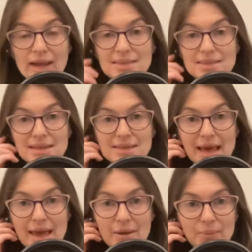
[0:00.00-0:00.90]
And since
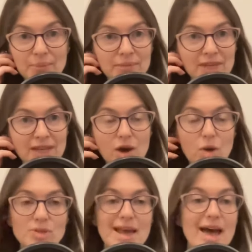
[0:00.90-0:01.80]
then, you know,
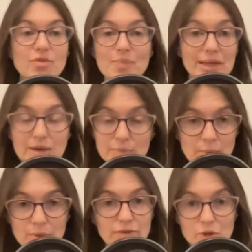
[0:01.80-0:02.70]
almost half a million people have